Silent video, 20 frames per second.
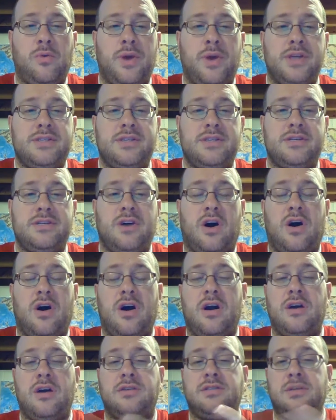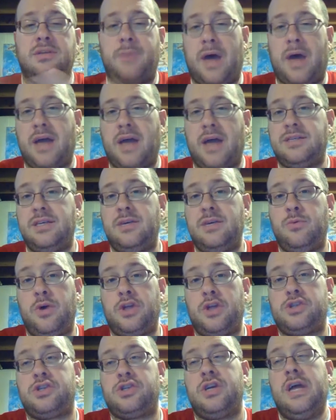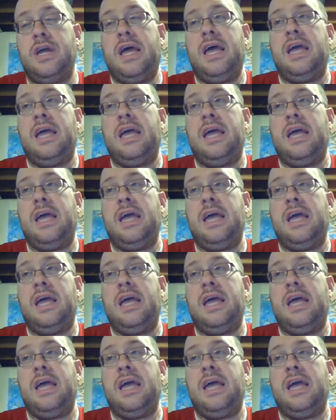races, are Tabaxi, which